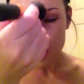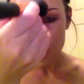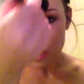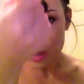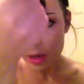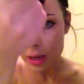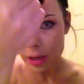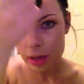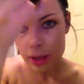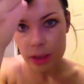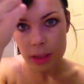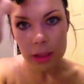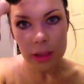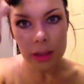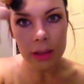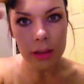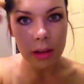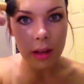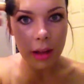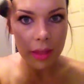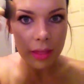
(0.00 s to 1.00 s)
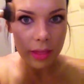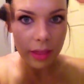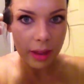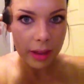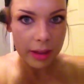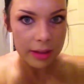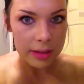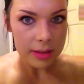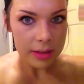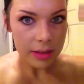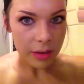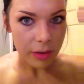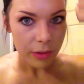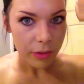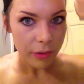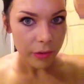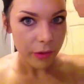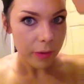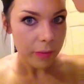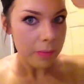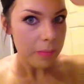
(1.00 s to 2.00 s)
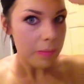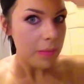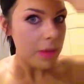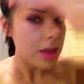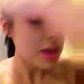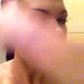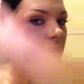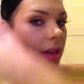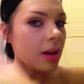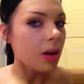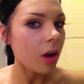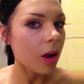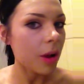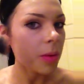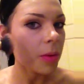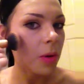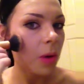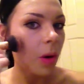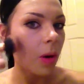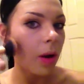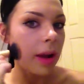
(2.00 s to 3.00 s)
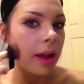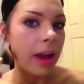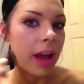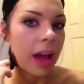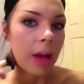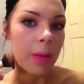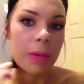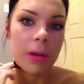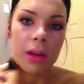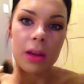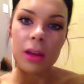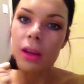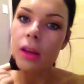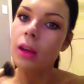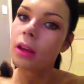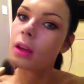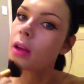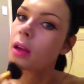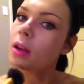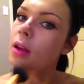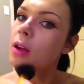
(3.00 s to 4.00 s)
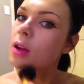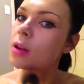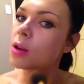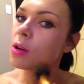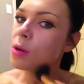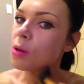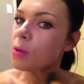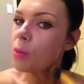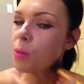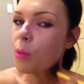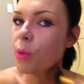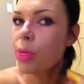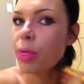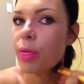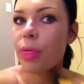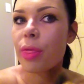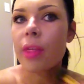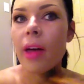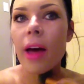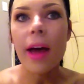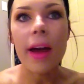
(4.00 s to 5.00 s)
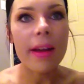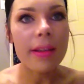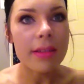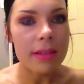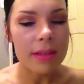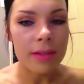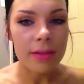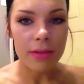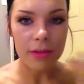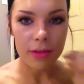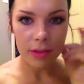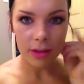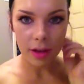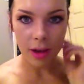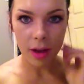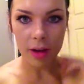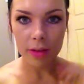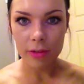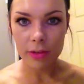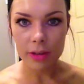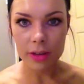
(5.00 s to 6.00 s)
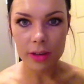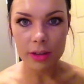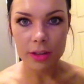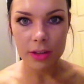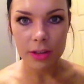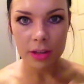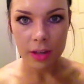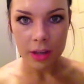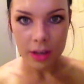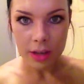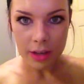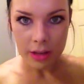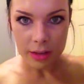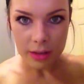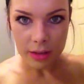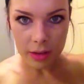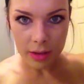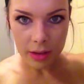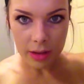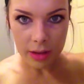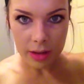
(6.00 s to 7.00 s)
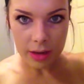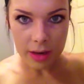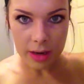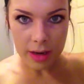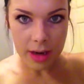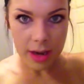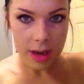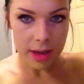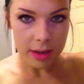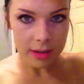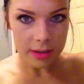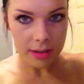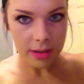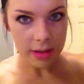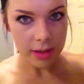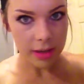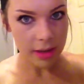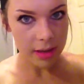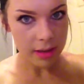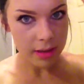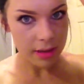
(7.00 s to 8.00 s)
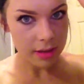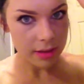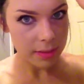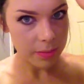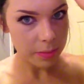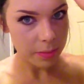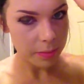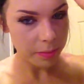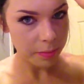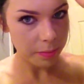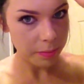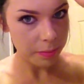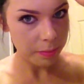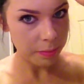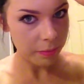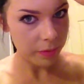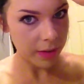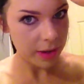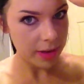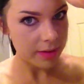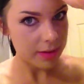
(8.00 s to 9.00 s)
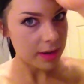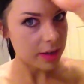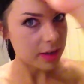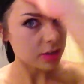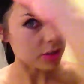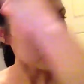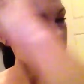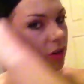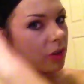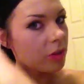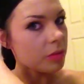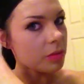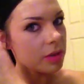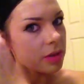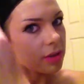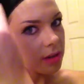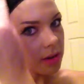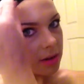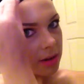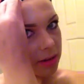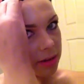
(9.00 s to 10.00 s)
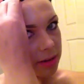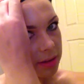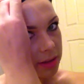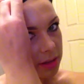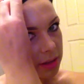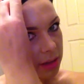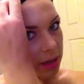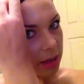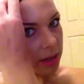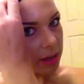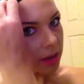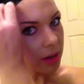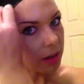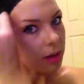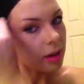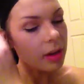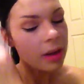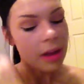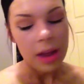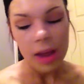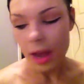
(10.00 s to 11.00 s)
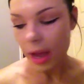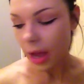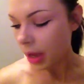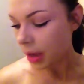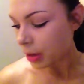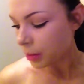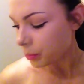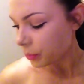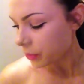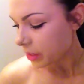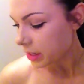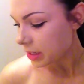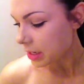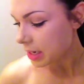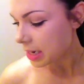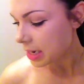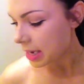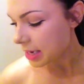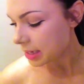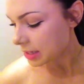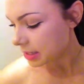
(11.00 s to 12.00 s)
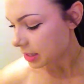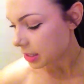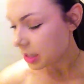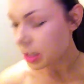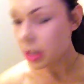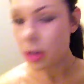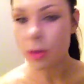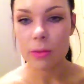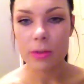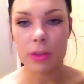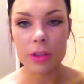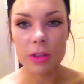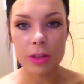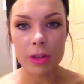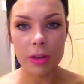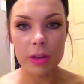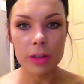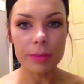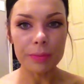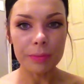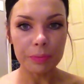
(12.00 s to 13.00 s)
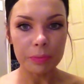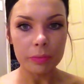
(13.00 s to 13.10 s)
anything like that. So for me, I'm quite happy with that for the coverage. So then the next thing, this foundation drives me nuts in the hair. The next thing I'll do